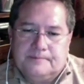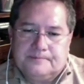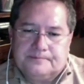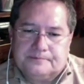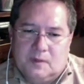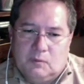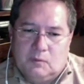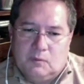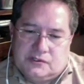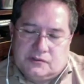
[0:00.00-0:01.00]

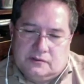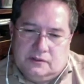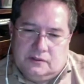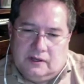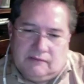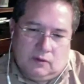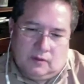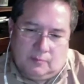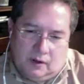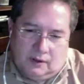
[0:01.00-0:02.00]
Which you never want a
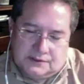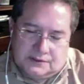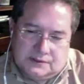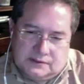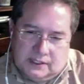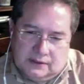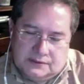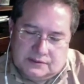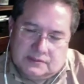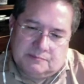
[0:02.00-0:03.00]
Parkinson's
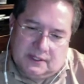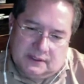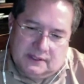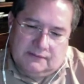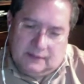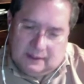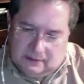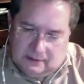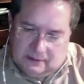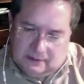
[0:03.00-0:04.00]
diagnosis, but if you
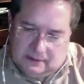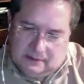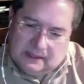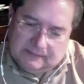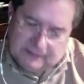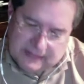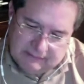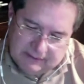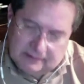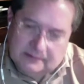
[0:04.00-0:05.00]
have to have
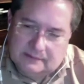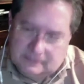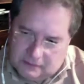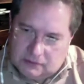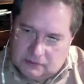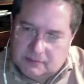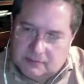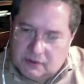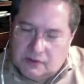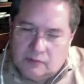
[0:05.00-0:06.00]
it, do some
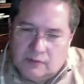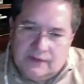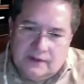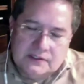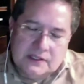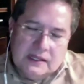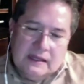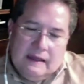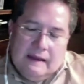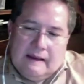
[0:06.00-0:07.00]
good with it.
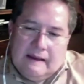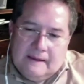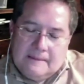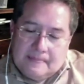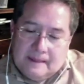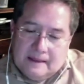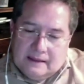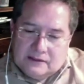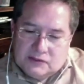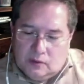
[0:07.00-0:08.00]

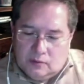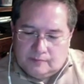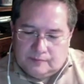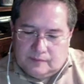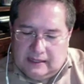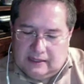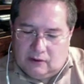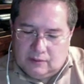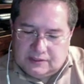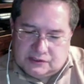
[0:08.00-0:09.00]
So I had
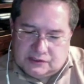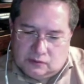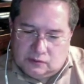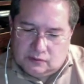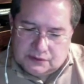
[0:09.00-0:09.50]
always journaled,